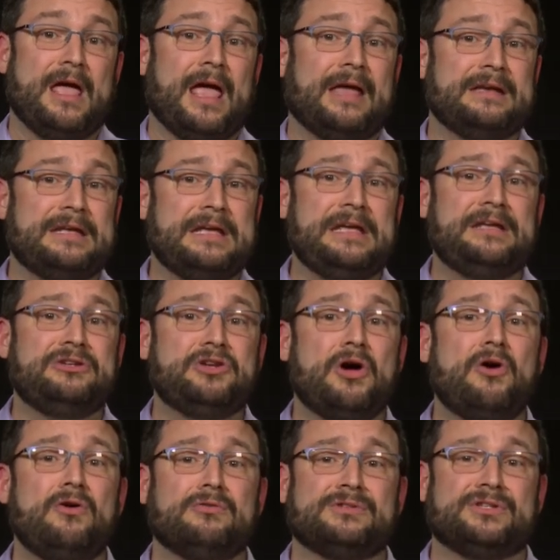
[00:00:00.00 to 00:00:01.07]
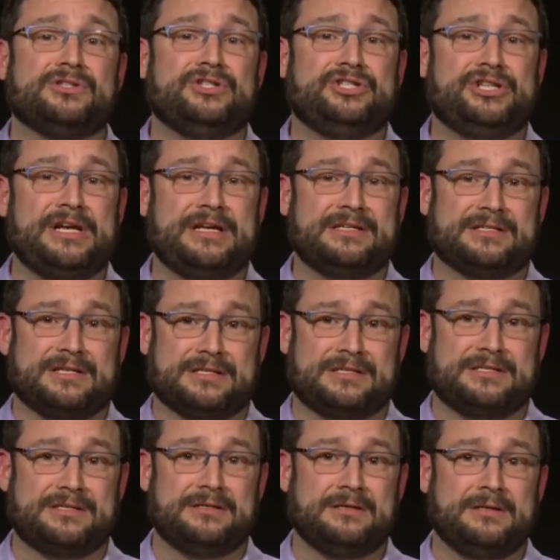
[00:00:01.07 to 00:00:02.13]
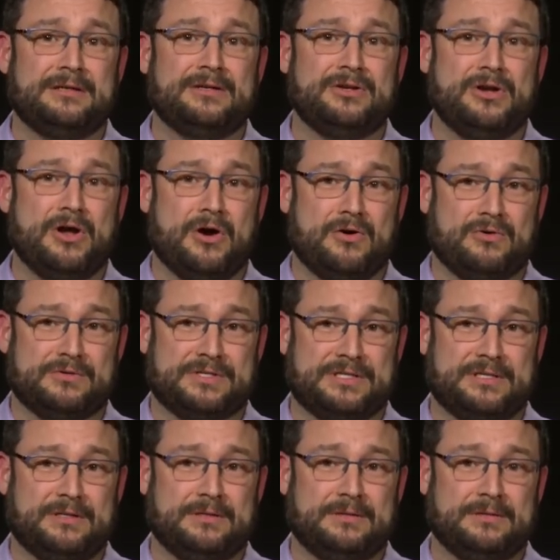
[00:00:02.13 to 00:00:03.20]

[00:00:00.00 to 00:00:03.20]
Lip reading: And he knows Jesus knows.